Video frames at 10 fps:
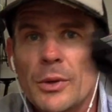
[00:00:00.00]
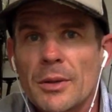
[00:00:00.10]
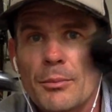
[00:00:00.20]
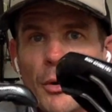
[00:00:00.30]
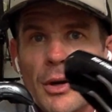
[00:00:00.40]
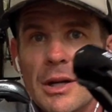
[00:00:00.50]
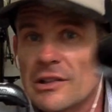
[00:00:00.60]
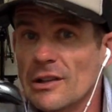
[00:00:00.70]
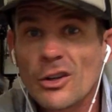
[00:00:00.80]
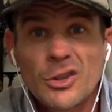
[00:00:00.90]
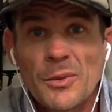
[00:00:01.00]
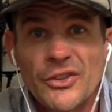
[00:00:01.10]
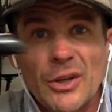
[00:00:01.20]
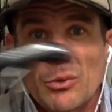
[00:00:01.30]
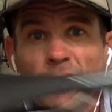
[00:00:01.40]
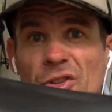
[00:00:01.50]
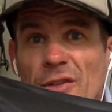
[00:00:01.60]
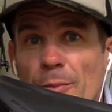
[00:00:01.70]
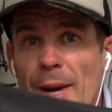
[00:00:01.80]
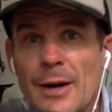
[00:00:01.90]
we can put it in because a lot of times the saddle will
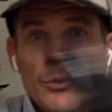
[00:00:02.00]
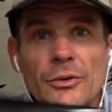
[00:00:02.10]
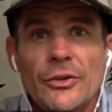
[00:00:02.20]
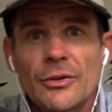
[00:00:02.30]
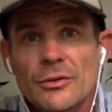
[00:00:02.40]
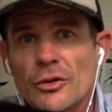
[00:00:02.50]
shift backwards